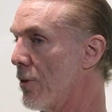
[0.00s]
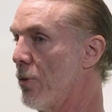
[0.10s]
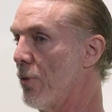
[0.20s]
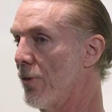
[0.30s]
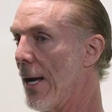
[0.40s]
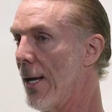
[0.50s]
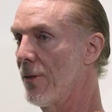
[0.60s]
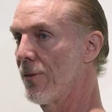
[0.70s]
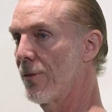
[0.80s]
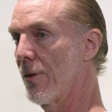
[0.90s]
the two
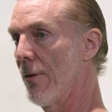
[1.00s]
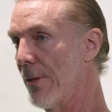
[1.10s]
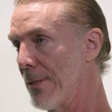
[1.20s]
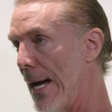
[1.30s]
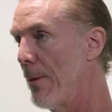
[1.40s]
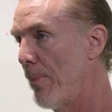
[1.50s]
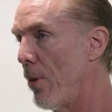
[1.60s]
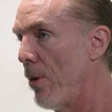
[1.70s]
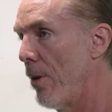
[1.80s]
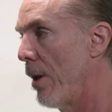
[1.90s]
sides of the
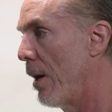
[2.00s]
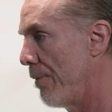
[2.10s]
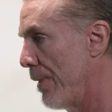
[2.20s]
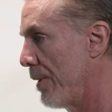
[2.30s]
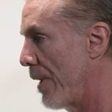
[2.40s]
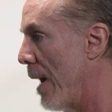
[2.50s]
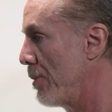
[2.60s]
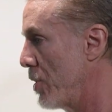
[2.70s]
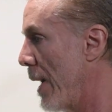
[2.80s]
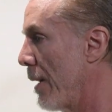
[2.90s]
dipole of this
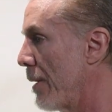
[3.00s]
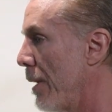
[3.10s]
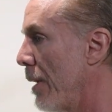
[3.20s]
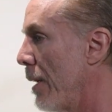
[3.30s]
object,